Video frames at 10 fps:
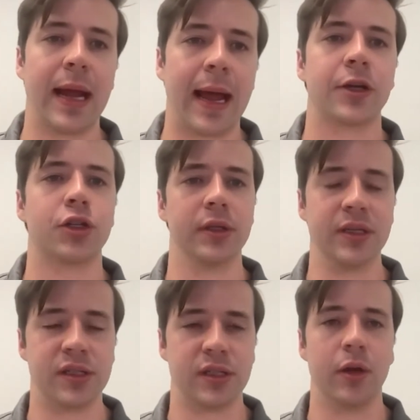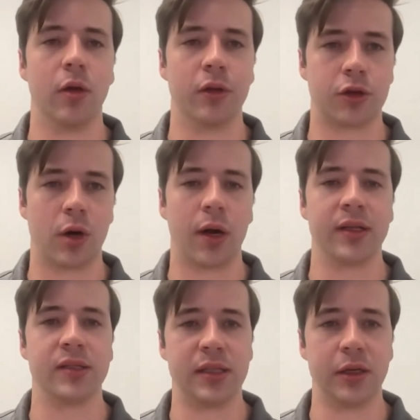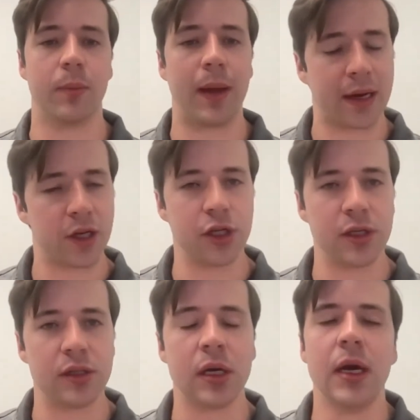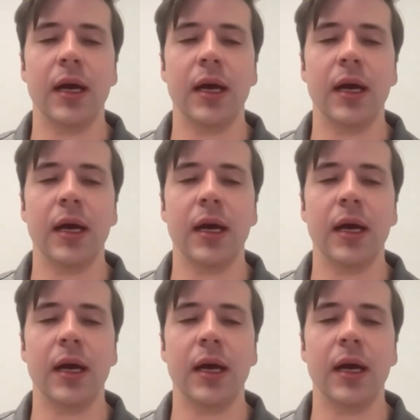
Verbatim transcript: actually steal the truck and steal the packages